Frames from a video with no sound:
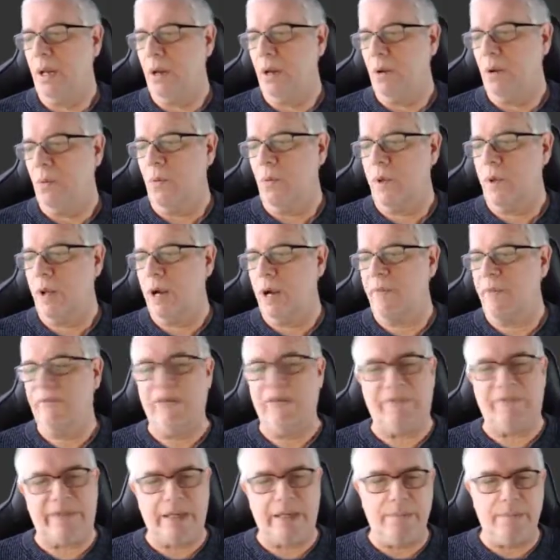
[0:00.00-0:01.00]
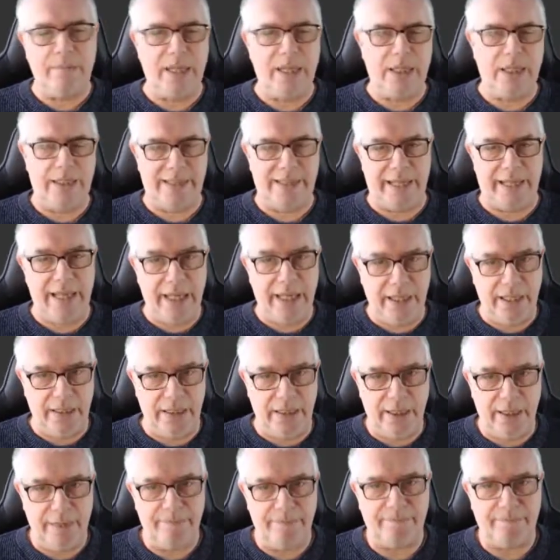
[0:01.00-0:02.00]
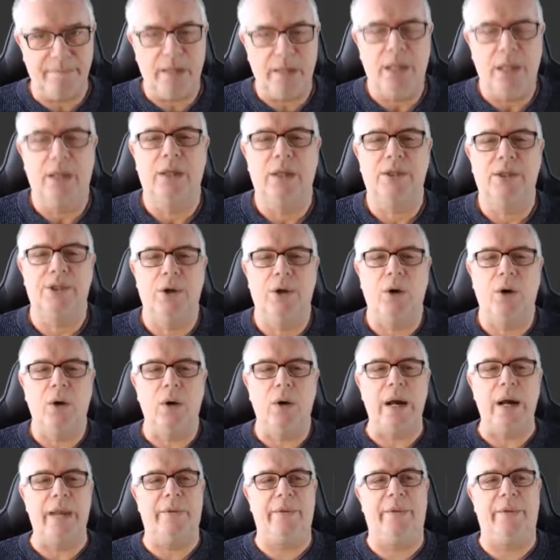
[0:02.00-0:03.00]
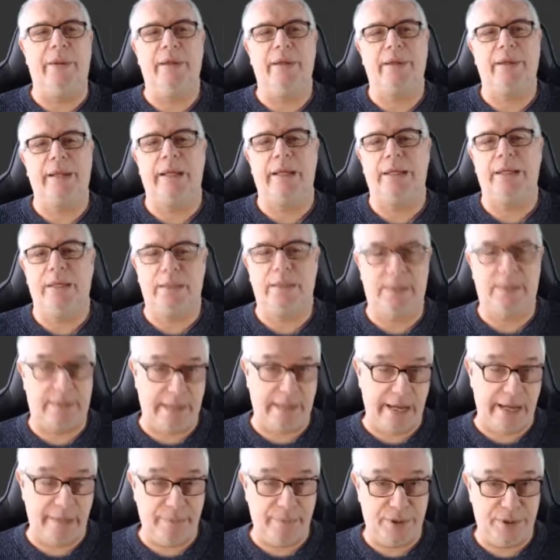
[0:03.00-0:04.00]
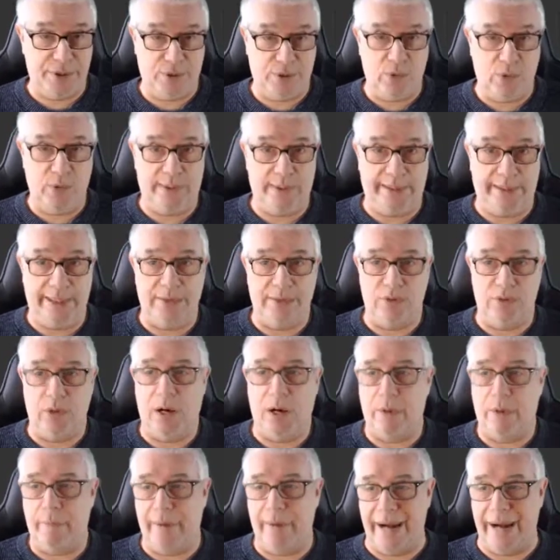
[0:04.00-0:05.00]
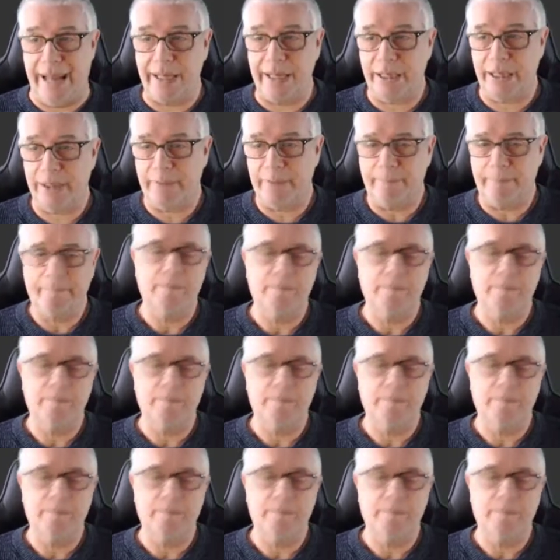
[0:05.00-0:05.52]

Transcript: we are 15 minutes in, so I think that it's time to think to our break.